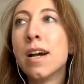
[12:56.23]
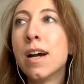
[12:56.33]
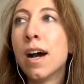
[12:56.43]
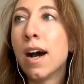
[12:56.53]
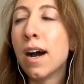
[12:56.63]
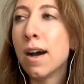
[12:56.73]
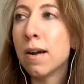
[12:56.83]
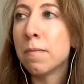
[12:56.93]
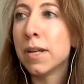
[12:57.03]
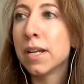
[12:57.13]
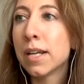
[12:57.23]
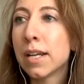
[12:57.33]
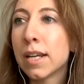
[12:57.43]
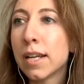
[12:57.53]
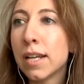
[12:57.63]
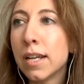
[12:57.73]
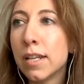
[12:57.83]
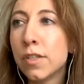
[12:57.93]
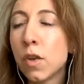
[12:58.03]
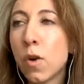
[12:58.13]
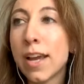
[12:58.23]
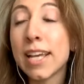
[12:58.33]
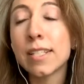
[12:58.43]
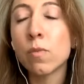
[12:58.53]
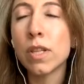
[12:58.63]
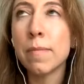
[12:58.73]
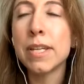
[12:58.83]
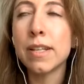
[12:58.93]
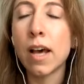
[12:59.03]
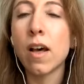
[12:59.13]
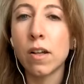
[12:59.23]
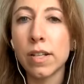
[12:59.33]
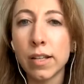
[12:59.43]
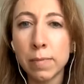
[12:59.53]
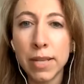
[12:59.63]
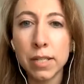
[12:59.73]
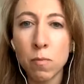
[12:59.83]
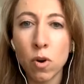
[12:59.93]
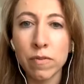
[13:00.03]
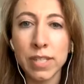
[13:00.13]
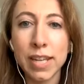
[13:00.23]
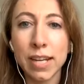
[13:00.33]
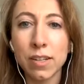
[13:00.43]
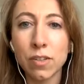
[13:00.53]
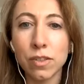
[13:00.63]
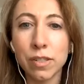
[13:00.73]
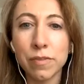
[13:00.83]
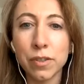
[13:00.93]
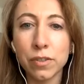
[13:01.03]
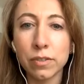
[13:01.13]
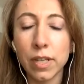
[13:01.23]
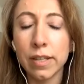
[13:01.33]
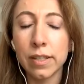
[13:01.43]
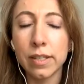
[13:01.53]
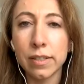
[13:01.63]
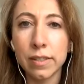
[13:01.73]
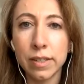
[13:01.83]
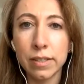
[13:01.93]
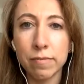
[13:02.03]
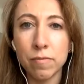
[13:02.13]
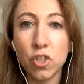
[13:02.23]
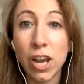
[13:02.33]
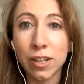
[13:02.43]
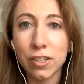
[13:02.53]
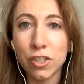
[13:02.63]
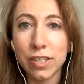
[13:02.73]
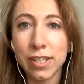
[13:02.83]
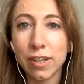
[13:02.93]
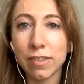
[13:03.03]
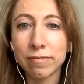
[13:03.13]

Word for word: Um, so I guess well, let me. I'll, I'll, I'll speak to more of the technical difficult the the, the challenges here